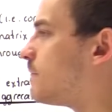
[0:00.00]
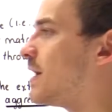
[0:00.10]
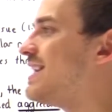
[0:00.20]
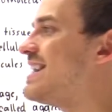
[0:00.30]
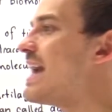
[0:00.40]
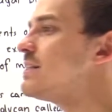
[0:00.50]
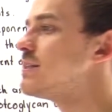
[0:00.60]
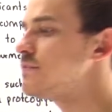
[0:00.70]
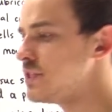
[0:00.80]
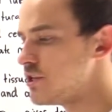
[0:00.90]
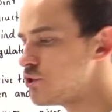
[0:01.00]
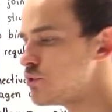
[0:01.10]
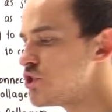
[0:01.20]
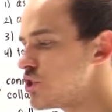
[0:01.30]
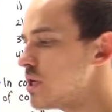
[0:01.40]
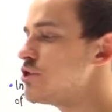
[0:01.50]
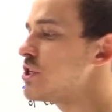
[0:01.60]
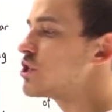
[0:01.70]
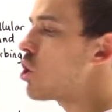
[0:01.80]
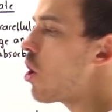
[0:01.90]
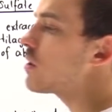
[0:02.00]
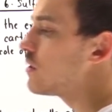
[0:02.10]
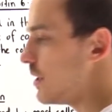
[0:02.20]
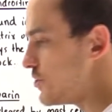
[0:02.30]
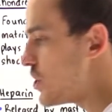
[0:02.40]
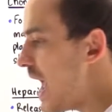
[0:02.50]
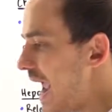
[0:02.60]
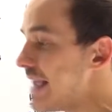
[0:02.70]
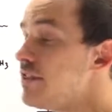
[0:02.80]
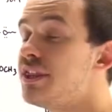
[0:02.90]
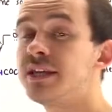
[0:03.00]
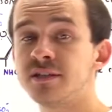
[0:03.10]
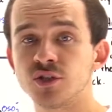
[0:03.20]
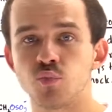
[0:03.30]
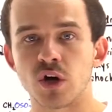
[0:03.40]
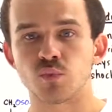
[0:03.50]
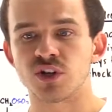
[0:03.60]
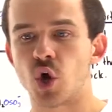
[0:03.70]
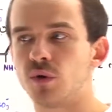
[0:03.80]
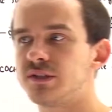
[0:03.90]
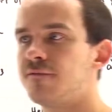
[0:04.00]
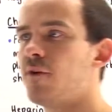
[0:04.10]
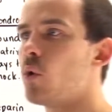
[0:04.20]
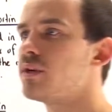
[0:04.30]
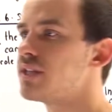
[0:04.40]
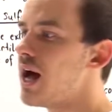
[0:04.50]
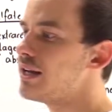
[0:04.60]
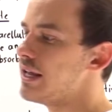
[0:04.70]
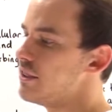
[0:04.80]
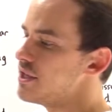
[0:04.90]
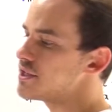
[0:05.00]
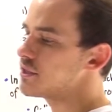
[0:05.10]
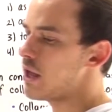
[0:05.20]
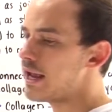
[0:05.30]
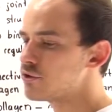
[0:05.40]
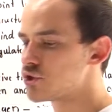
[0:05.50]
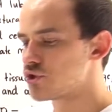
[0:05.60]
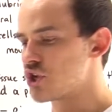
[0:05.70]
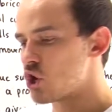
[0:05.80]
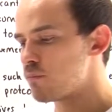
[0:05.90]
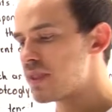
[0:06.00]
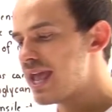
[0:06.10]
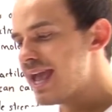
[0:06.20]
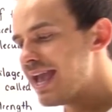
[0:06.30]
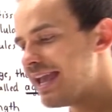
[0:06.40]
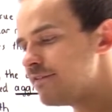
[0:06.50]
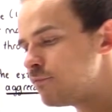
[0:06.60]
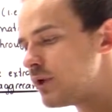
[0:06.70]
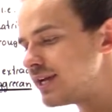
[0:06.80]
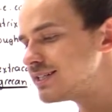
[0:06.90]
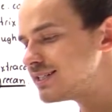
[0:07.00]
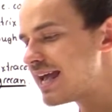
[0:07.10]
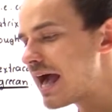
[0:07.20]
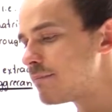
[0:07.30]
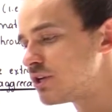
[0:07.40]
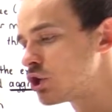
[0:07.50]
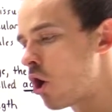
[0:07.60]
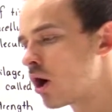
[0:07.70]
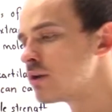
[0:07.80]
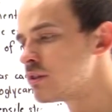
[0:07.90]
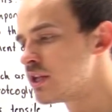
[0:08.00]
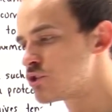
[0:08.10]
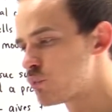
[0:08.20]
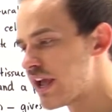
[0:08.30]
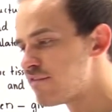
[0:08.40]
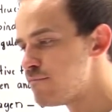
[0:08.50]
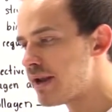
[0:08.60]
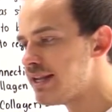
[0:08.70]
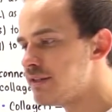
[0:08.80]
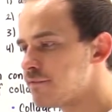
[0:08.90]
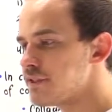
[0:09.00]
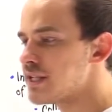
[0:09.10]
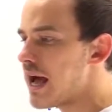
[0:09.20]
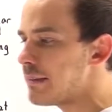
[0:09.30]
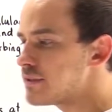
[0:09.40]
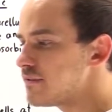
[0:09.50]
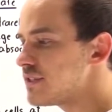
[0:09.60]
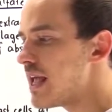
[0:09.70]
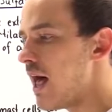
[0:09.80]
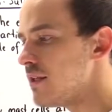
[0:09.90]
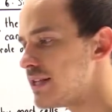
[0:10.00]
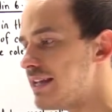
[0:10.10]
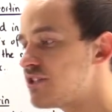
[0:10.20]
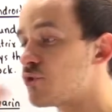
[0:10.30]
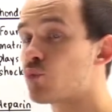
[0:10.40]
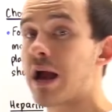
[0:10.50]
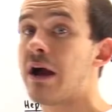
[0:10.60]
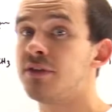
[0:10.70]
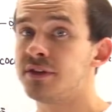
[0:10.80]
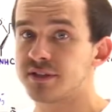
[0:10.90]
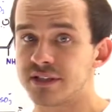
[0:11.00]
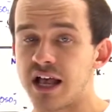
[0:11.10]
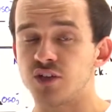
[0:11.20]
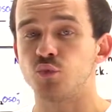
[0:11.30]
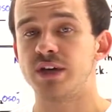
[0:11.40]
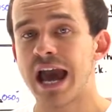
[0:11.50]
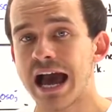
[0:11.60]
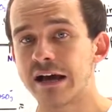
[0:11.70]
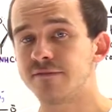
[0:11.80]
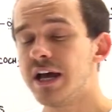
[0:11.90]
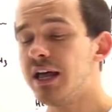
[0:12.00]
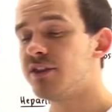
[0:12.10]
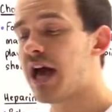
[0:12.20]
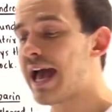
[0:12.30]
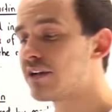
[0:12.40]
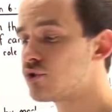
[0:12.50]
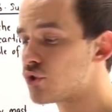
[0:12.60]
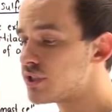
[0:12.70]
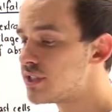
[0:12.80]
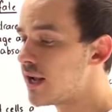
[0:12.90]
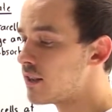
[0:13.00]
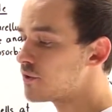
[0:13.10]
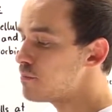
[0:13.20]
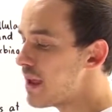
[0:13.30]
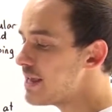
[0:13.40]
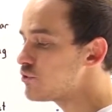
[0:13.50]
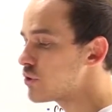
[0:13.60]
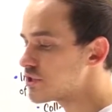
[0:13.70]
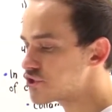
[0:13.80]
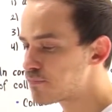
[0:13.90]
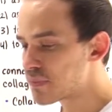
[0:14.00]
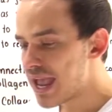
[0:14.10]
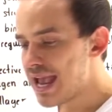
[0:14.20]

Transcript: of connective tissues such as cartilage. And this is what we're going to focus on in this lecture. So if we examine cartilage, we have many different types of cells, and surrounding the cells we have the extracellular matrix.